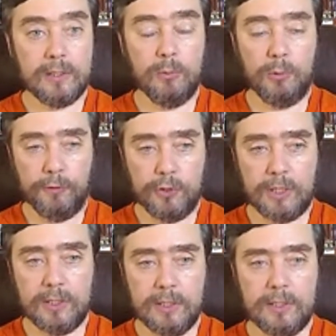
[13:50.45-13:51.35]
So
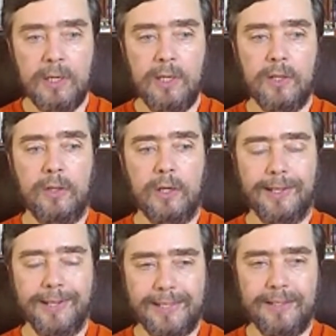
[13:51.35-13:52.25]
morphogenesis, the
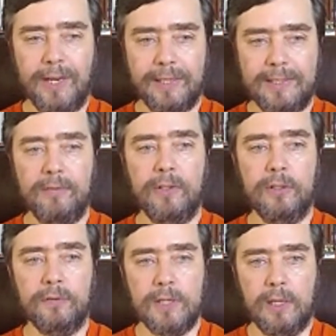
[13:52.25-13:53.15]
collective activity
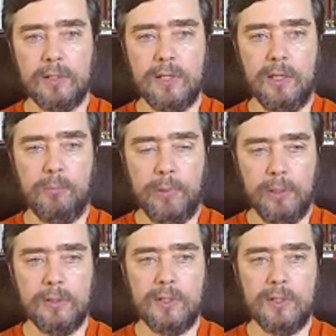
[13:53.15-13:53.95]
of cells that build